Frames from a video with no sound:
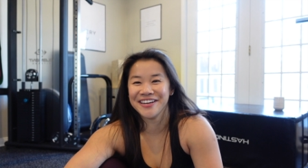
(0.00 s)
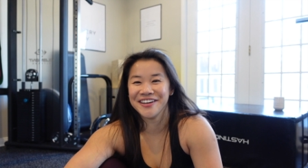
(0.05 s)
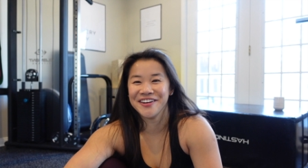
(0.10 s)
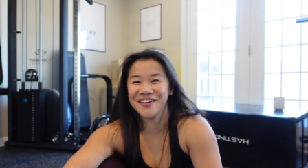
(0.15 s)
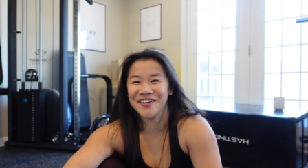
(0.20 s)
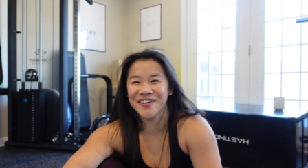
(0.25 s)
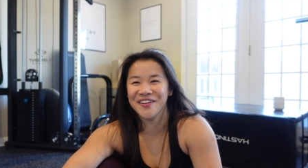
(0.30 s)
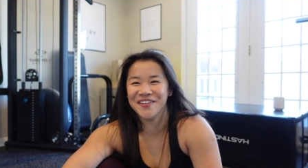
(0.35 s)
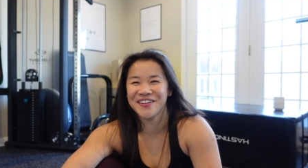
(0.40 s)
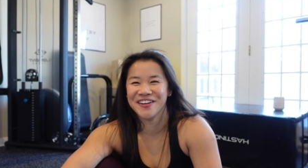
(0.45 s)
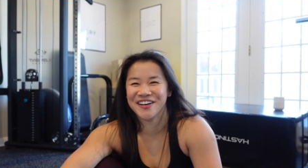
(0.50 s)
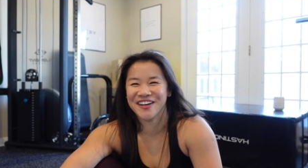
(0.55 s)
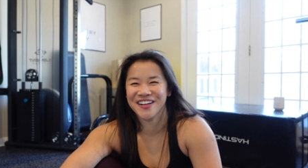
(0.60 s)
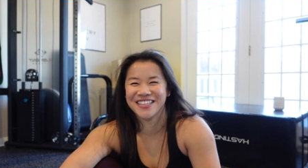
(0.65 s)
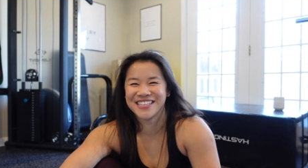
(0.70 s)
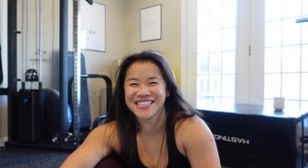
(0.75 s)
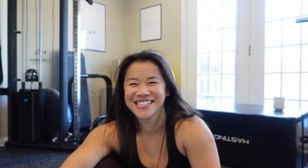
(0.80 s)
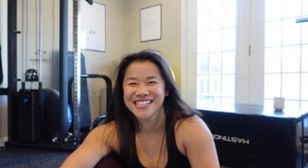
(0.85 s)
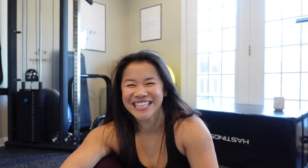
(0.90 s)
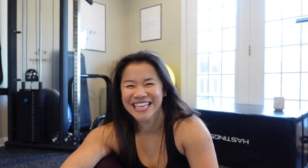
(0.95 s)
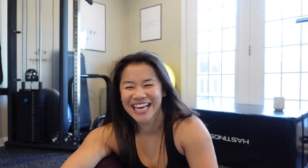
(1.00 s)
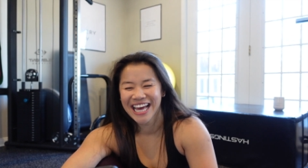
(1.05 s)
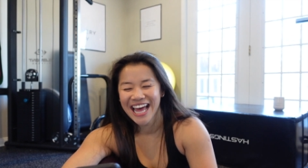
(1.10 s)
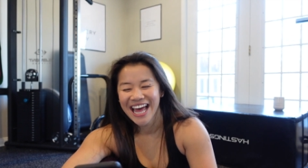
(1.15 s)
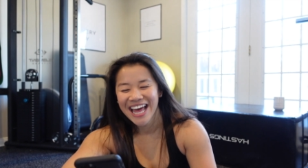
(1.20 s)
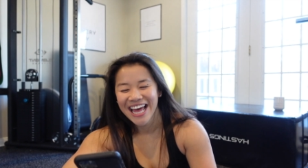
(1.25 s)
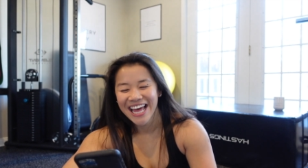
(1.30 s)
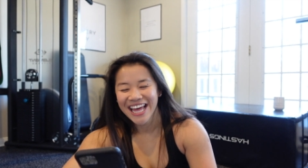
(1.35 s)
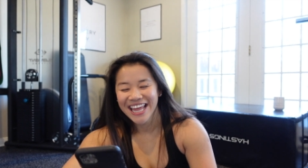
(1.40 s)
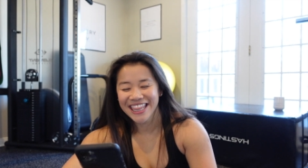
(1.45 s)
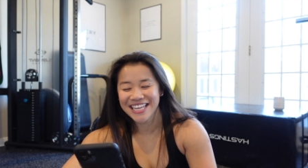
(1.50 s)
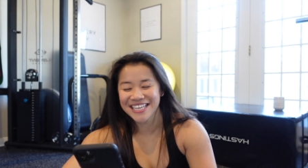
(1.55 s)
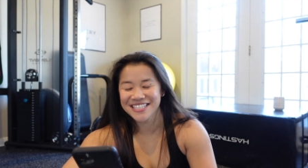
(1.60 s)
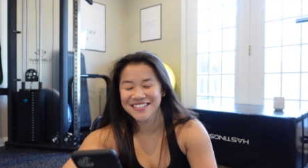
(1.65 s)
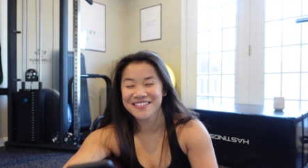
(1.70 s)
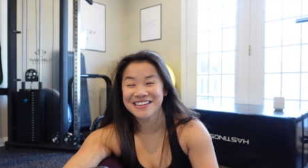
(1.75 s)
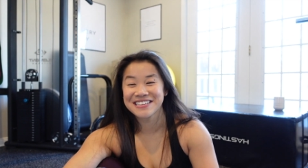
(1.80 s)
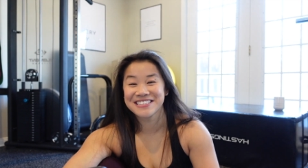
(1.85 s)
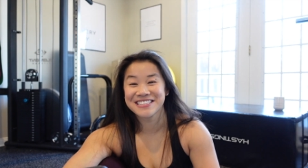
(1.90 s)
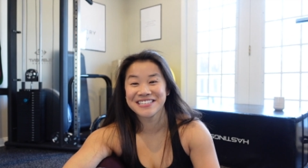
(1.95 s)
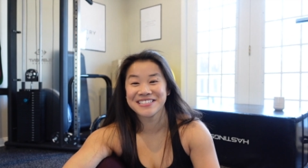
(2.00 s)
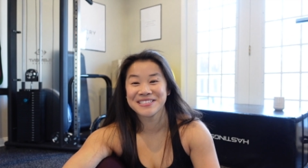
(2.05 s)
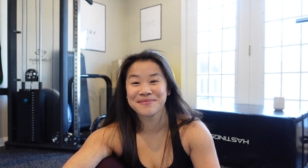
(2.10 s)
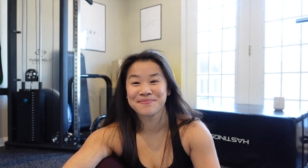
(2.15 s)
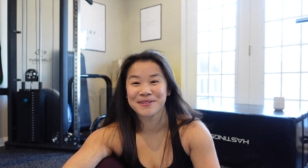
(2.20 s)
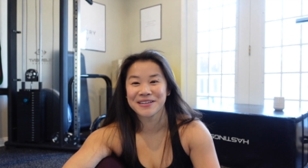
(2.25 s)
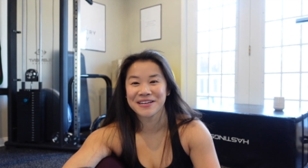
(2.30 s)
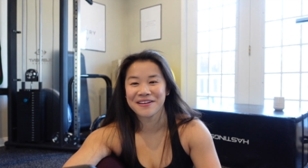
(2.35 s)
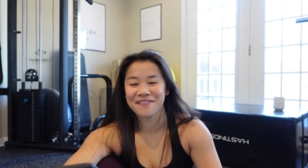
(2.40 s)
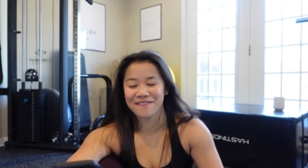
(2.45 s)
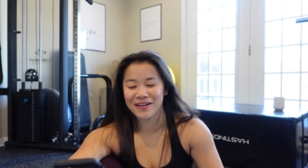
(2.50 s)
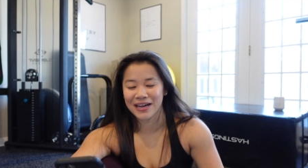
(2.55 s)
and noodles? this question is pretty